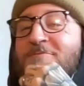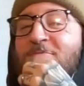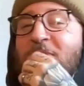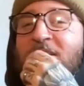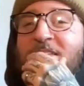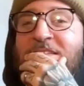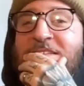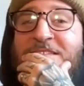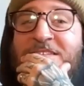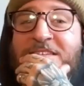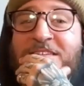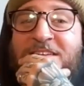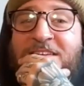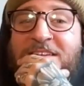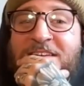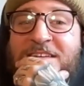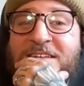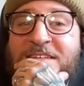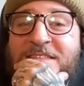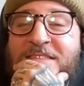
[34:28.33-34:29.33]
went
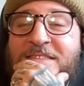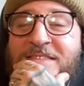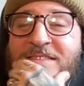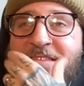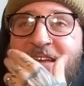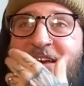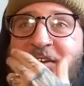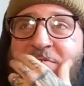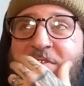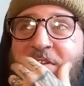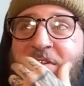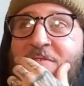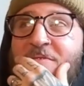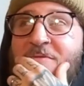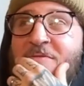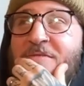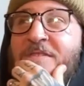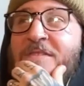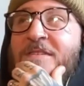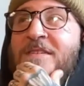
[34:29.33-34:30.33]
to
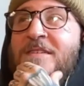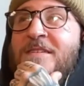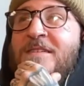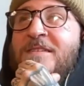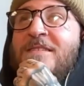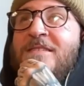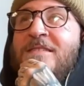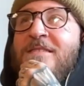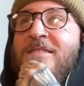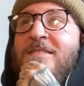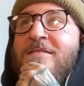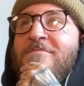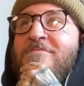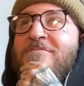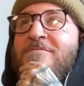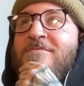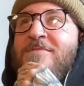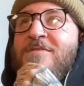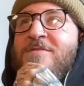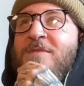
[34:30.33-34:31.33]
Download
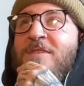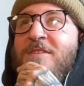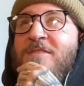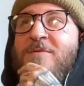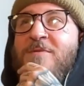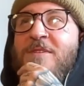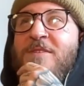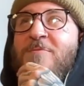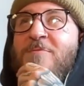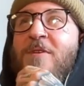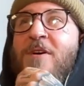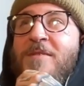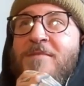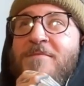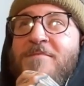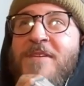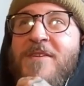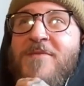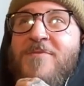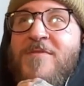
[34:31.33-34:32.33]
2021,
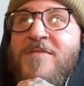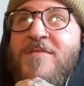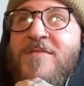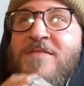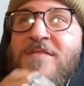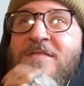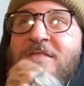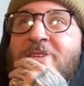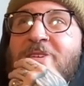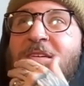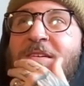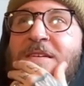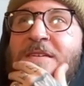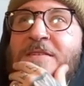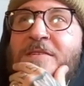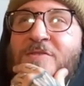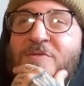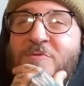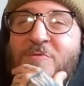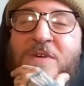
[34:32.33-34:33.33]
but it was
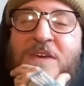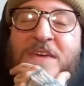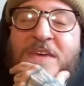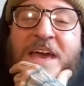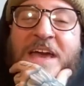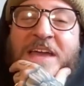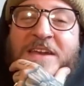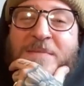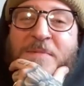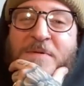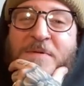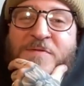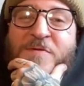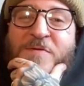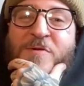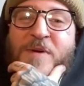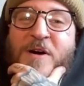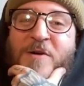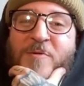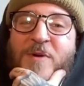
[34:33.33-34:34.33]
the weekend
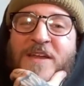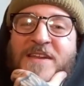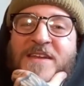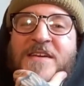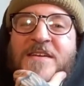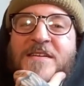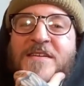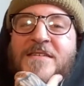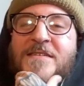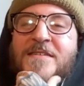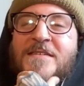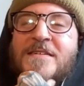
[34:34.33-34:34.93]
before my wedding.